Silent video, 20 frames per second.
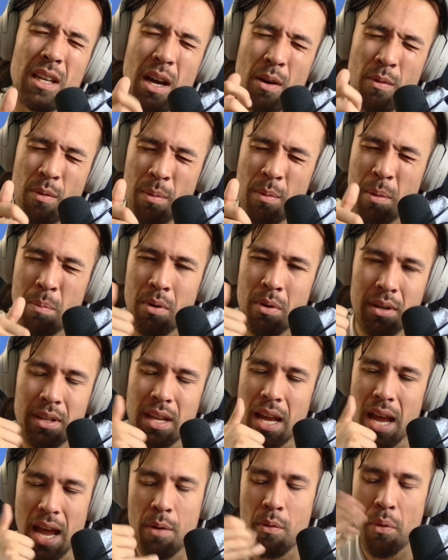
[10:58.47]
I remember
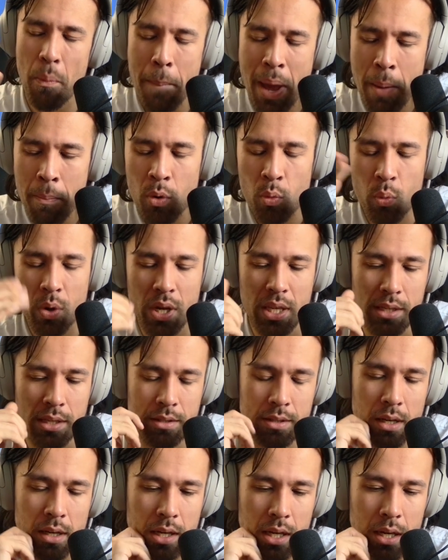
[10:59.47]
that. I remember what
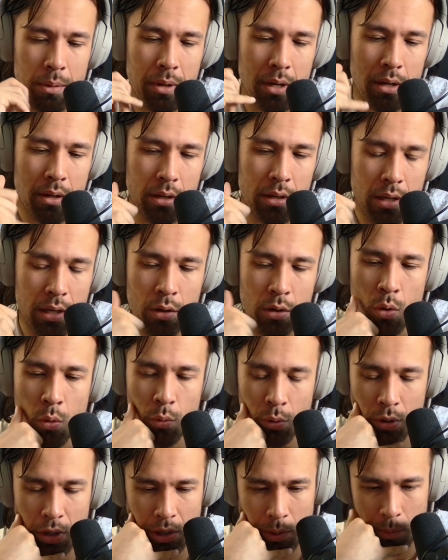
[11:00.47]
he's talking about in
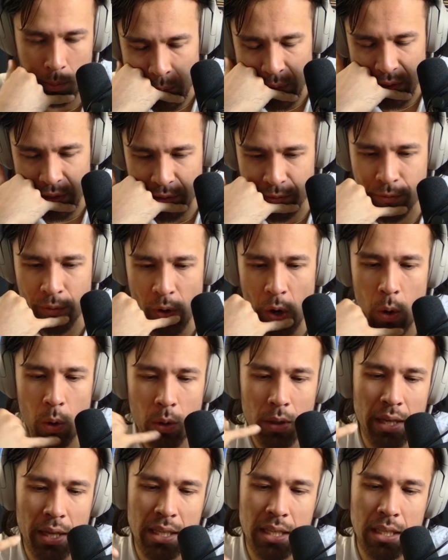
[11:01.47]
No Name with the
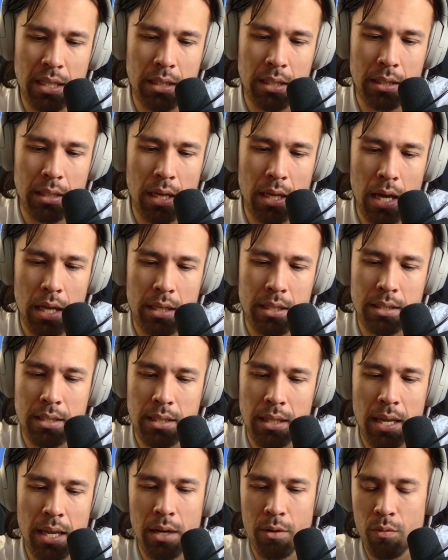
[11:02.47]
phone. Like he, I just
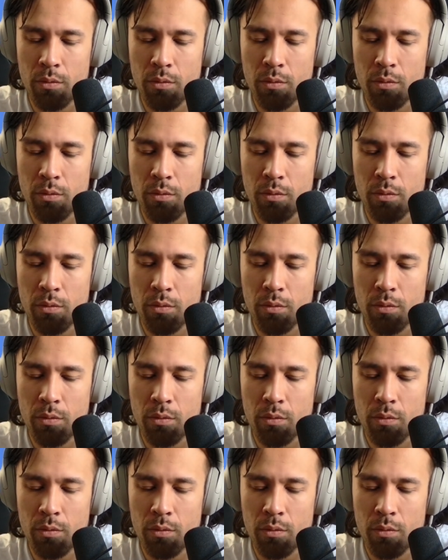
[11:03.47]
let it